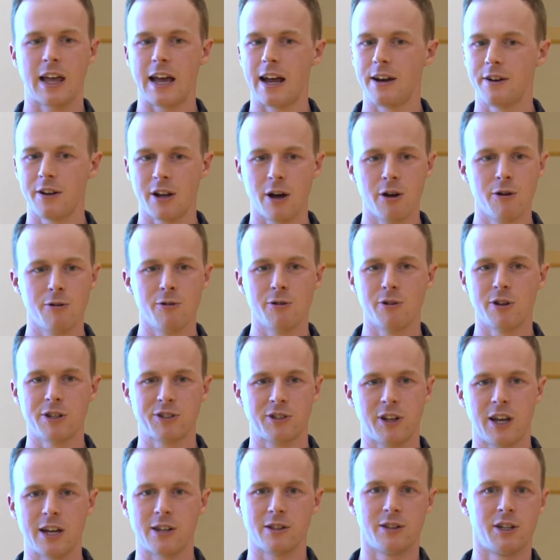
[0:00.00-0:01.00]
they're known
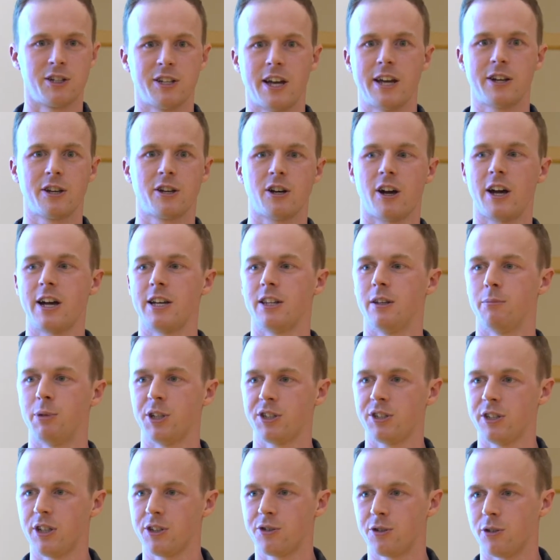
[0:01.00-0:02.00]
as like the data guy in the
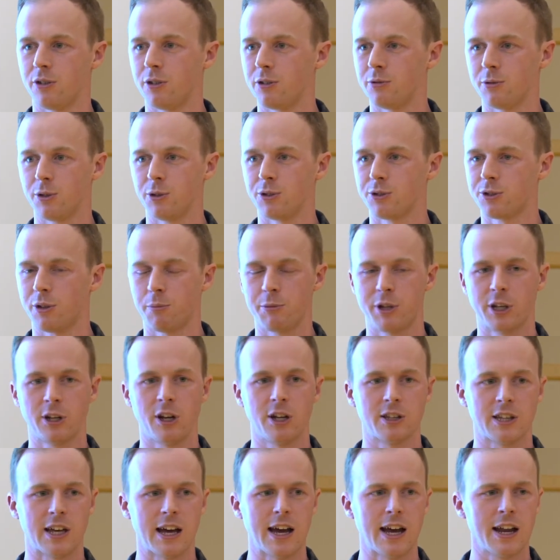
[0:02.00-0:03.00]
business or
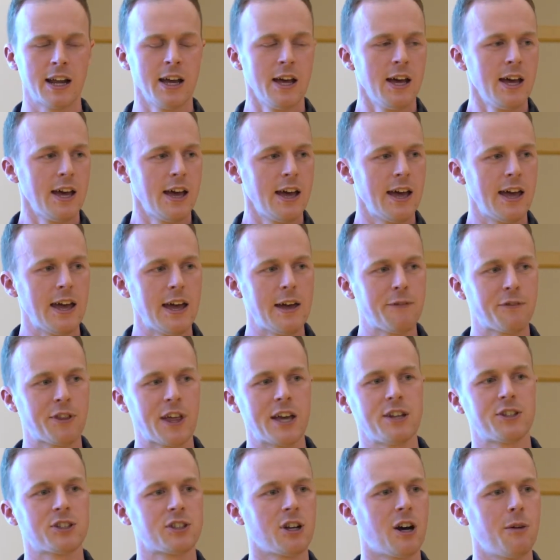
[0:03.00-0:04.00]
something like that.
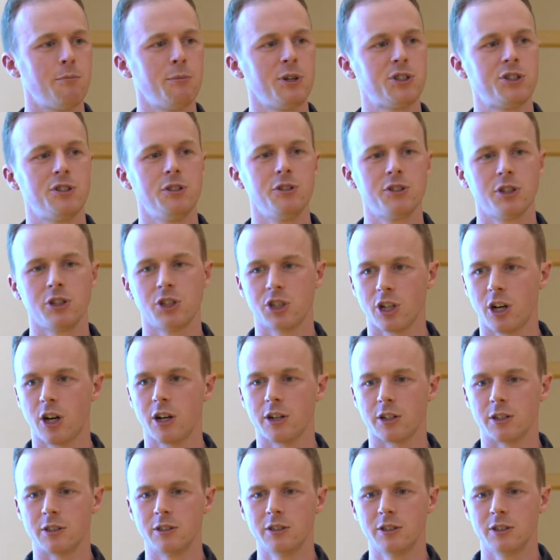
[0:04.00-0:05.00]
If they start misusing
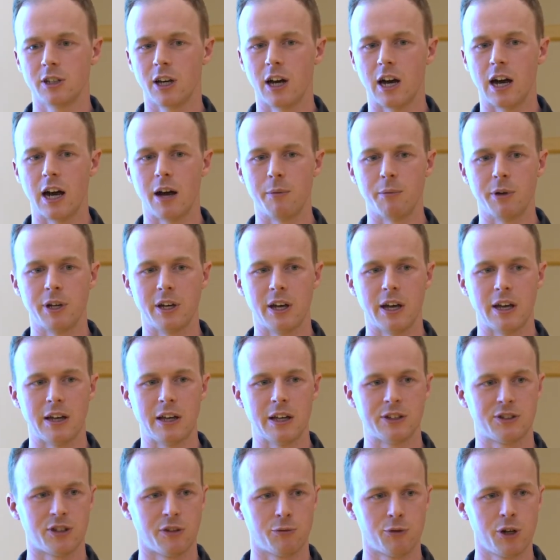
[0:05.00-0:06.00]
jargon,
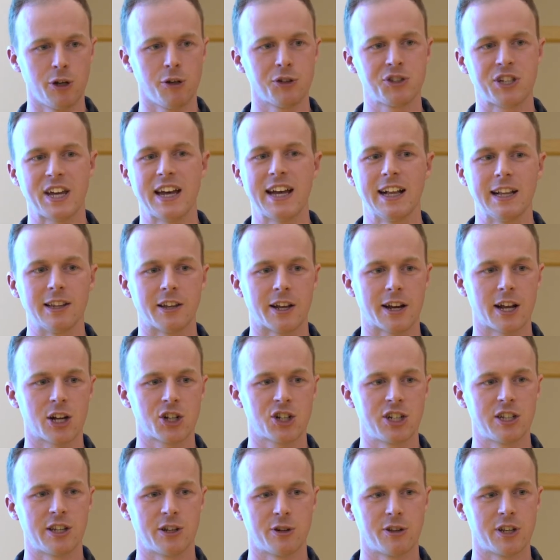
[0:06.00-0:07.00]
it's a real tell that
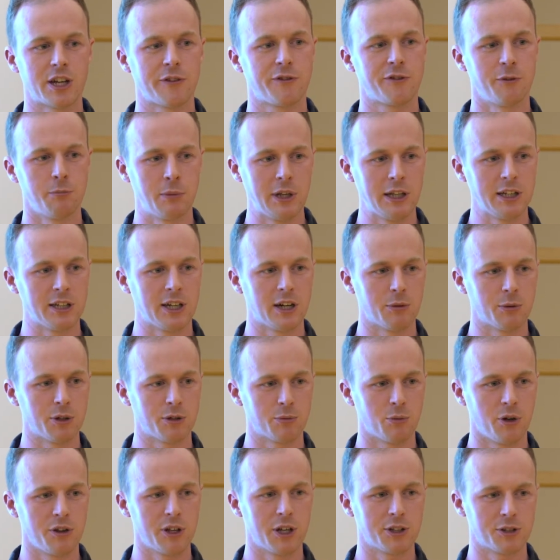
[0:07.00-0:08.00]
actually they're not that familiar
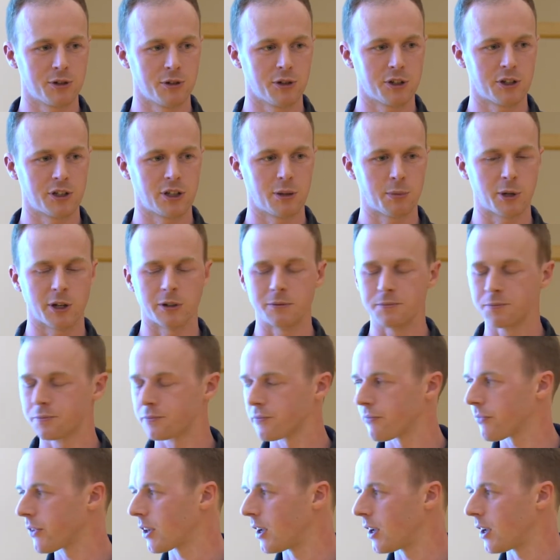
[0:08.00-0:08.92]
with what they're talking about.